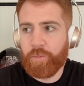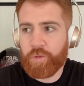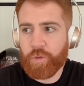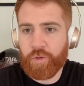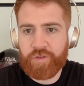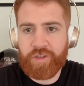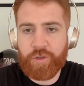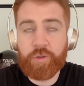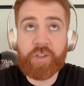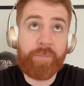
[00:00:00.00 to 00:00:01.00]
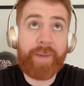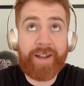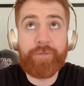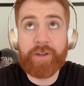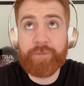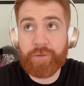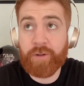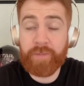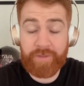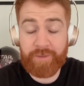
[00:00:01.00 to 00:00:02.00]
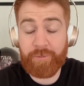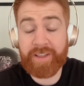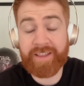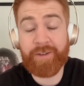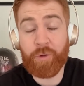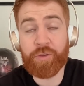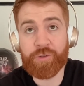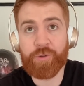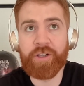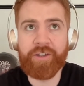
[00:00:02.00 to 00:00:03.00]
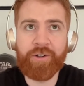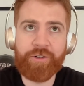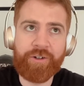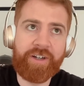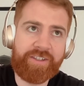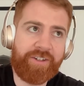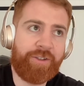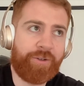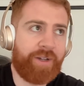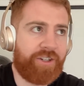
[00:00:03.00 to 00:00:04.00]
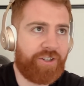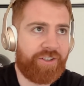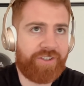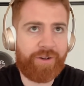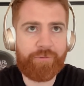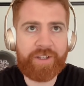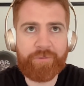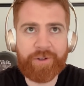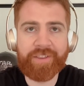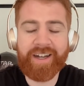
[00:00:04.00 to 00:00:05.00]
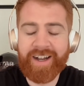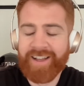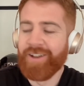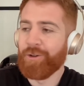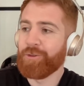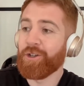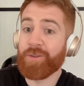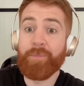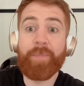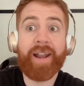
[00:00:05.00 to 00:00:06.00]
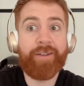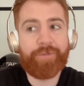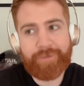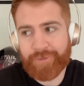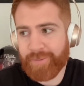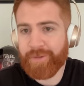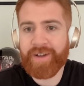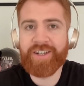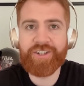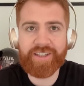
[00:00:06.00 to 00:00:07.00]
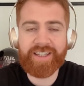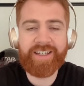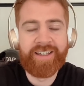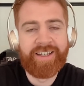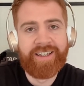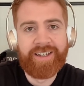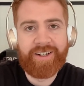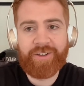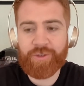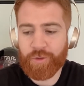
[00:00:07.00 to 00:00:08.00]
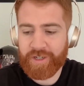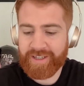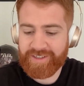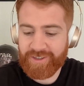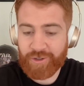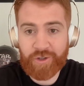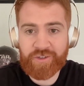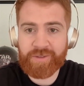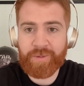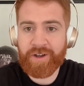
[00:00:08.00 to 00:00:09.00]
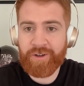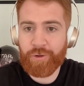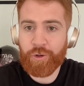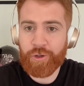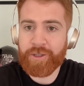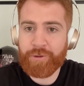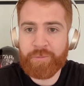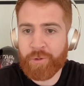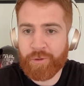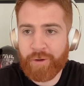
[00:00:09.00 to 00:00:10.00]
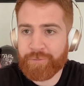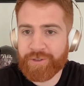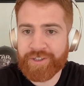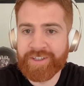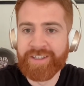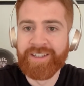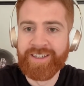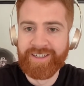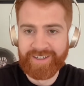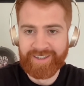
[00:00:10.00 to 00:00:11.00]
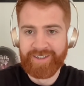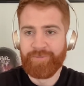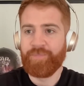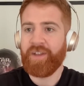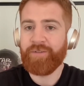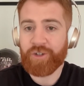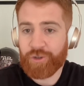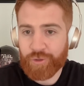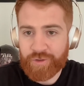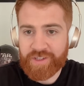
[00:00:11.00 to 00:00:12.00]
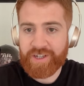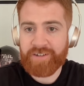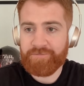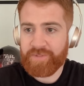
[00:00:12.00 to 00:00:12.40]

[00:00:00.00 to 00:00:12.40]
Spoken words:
who doesn't benefit from, whether they want to early on or not is another question. So I'll reword that. Who doesn't benefit from eventually talking to the customer earlier and more often, having shorter